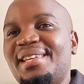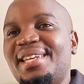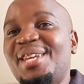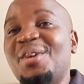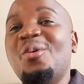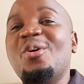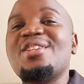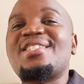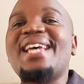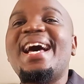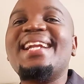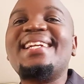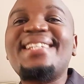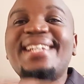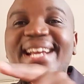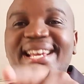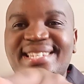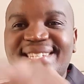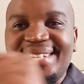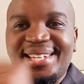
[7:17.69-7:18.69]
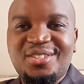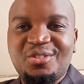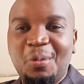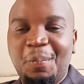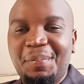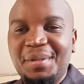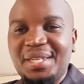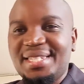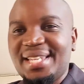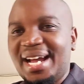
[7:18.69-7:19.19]
He was addressing
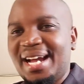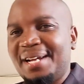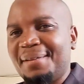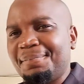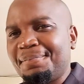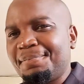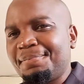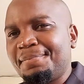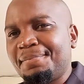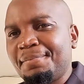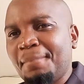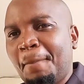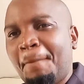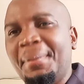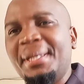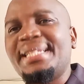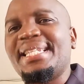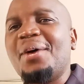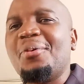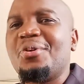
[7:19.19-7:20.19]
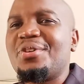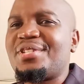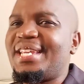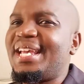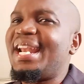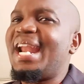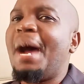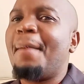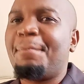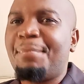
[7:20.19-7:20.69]
to Peter. Peter was
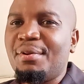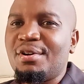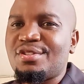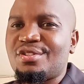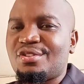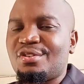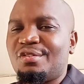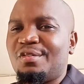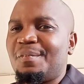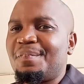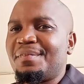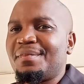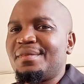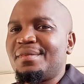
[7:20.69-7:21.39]
an apostle,